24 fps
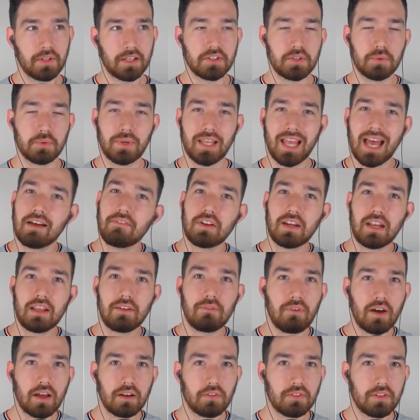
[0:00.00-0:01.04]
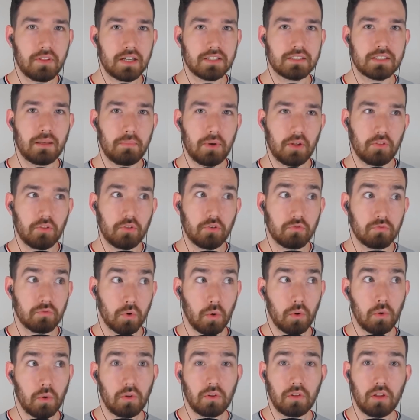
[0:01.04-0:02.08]
Like, do we have any final thoughts about the
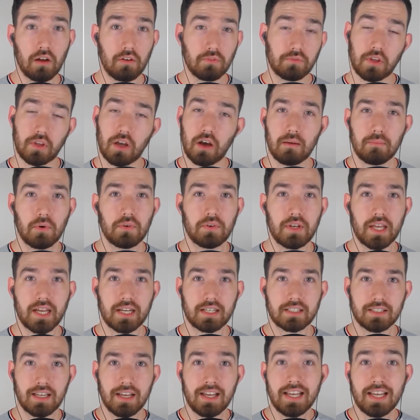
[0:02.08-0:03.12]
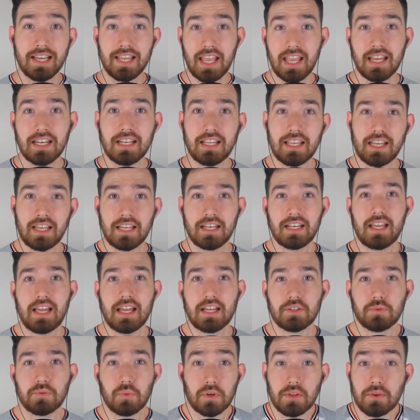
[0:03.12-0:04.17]
role of combo decks in
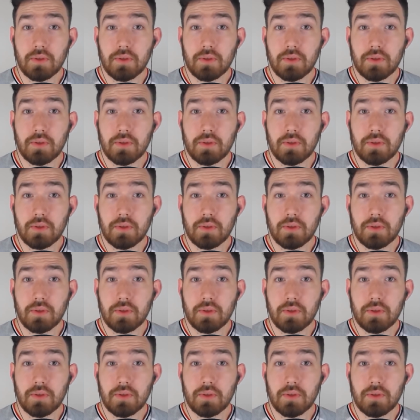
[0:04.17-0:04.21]
EDH?